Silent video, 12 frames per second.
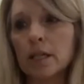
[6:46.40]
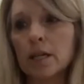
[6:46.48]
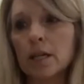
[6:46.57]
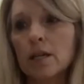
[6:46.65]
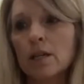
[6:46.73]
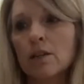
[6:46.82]

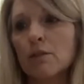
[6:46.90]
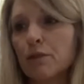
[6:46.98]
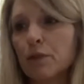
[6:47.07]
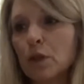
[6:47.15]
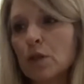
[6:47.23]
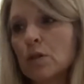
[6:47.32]

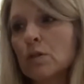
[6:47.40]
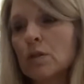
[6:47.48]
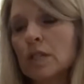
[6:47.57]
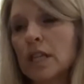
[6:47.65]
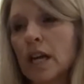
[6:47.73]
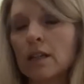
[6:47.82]

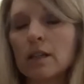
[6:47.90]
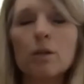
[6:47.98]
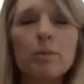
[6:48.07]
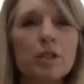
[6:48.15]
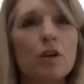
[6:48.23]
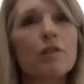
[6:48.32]
confused and a little
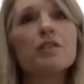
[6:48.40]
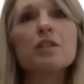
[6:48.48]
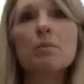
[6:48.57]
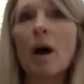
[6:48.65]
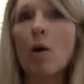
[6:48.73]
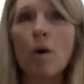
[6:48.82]
bit nervous
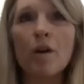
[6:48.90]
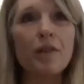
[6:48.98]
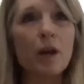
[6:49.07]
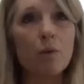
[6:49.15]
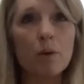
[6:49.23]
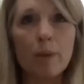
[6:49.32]
about what they
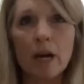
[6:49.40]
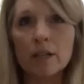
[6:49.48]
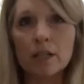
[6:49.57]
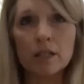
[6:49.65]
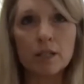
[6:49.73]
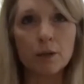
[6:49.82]
were about
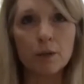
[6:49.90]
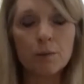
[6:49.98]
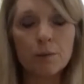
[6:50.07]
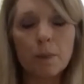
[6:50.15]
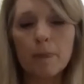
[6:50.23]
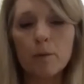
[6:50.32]
to do
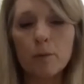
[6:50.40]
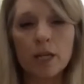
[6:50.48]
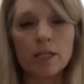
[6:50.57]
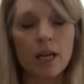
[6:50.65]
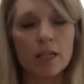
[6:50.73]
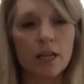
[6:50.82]
when they
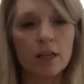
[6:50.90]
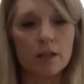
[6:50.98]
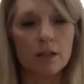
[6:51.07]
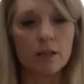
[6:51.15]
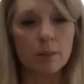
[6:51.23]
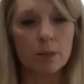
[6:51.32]
sat down at the
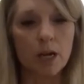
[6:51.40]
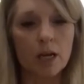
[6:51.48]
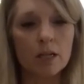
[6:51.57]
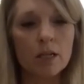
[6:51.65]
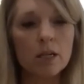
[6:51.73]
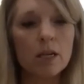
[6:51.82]
semidont.
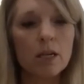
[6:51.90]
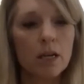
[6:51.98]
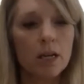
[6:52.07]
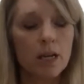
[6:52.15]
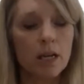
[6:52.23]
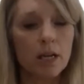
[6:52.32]

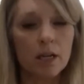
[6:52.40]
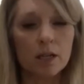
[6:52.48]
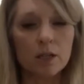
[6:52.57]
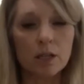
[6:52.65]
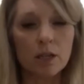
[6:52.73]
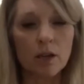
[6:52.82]

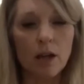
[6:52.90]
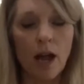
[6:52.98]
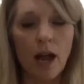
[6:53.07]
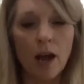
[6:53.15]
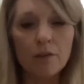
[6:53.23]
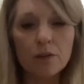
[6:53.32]
And
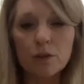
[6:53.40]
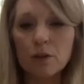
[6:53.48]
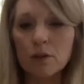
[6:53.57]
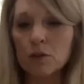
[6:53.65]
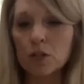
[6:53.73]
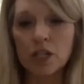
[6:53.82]

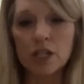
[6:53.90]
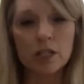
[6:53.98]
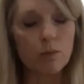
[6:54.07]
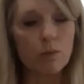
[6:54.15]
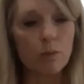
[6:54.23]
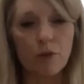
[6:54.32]
after just
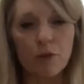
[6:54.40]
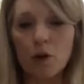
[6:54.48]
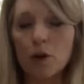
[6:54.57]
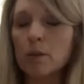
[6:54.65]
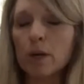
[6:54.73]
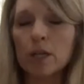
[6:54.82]

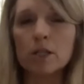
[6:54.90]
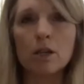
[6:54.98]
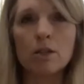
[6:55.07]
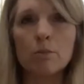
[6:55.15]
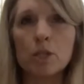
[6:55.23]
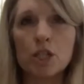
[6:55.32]
30 minutes on
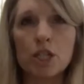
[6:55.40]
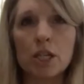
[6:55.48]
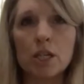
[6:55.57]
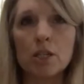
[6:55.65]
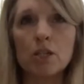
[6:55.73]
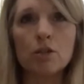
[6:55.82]
the
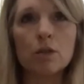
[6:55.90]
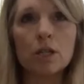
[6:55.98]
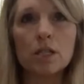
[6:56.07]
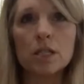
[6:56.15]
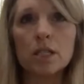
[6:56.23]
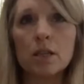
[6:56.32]
machine, you could
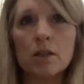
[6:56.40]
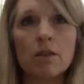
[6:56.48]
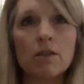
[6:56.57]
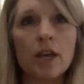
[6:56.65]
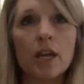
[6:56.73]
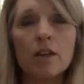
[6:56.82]
see that
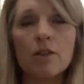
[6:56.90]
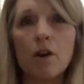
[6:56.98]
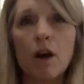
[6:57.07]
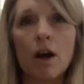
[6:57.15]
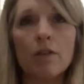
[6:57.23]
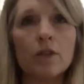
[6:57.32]
they
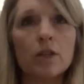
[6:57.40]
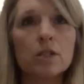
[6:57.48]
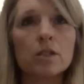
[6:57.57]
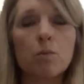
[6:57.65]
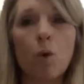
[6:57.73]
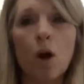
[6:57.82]
thought
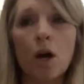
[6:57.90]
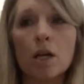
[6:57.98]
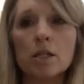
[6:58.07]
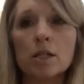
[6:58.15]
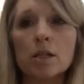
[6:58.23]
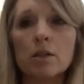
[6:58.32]
this
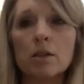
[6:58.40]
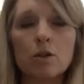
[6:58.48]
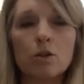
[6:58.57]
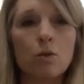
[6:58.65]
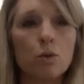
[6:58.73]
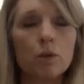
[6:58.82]
was the
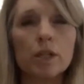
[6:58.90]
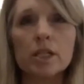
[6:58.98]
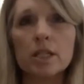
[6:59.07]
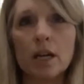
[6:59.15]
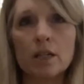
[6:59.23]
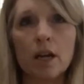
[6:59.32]
coolest
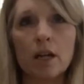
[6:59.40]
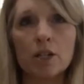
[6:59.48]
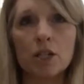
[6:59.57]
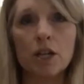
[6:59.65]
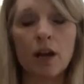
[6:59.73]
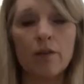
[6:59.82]

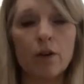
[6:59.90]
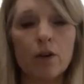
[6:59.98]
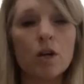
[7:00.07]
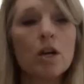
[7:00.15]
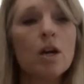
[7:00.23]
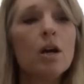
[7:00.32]
technology ever.
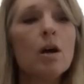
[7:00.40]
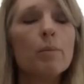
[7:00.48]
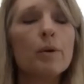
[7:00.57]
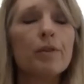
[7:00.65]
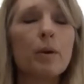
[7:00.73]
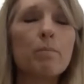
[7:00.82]

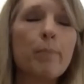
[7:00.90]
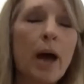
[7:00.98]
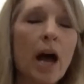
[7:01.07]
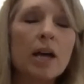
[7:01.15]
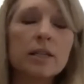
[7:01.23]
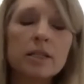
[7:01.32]
But the best